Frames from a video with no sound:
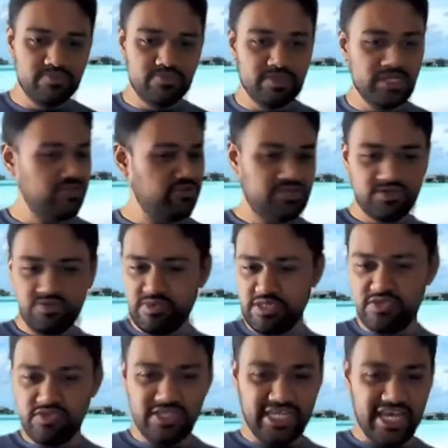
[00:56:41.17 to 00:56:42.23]

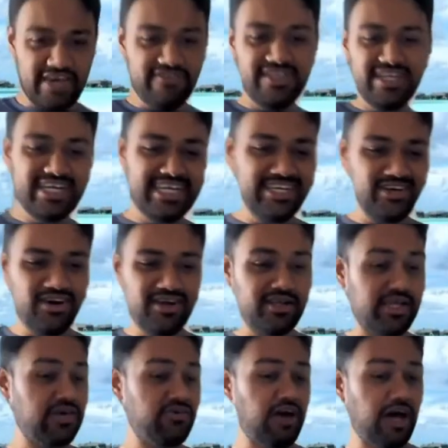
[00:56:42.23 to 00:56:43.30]
it's definitely not a
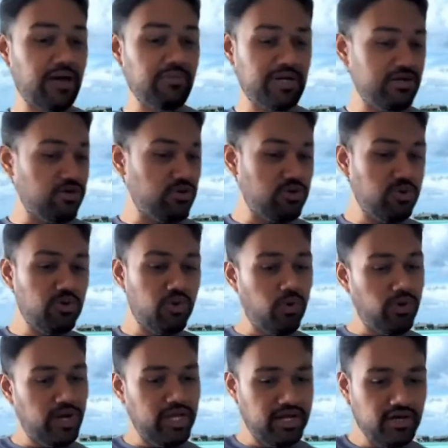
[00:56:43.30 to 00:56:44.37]
requirement to know
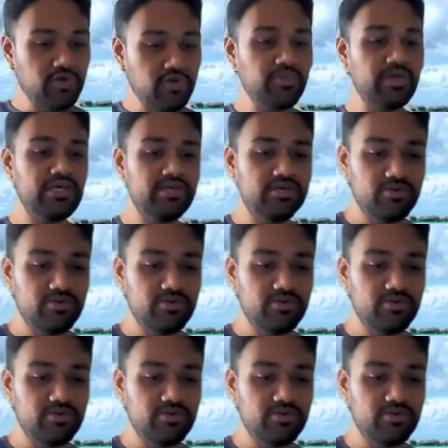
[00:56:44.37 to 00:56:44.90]
coding to be